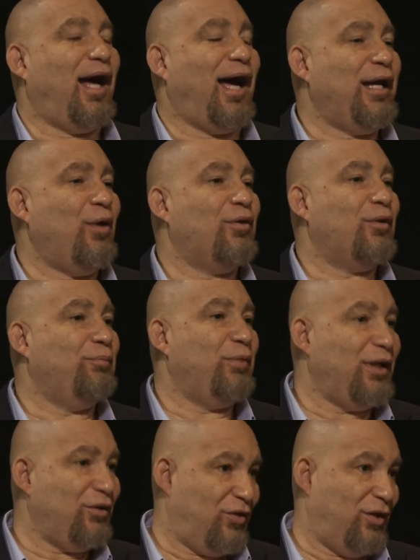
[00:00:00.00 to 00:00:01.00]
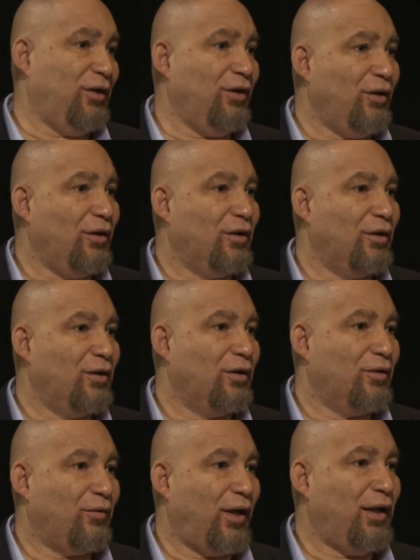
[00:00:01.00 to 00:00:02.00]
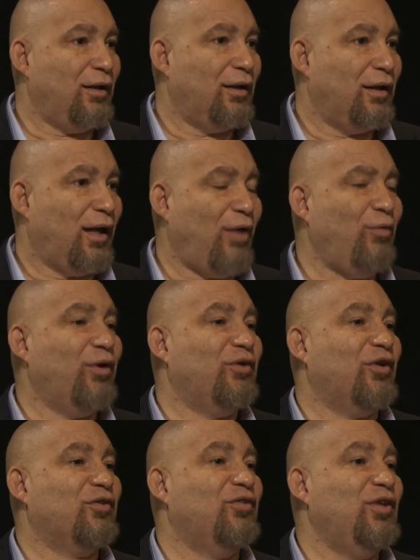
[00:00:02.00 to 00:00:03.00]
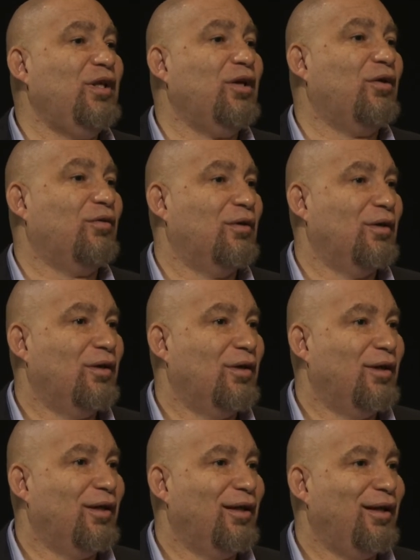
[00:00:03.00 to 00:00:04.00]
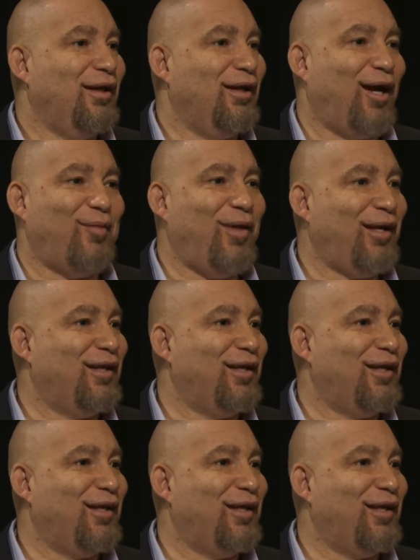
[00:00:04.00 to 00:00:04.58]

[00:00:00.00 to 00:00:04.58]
I go to the beach here, right? I wear a tuxedo. You know, I'm not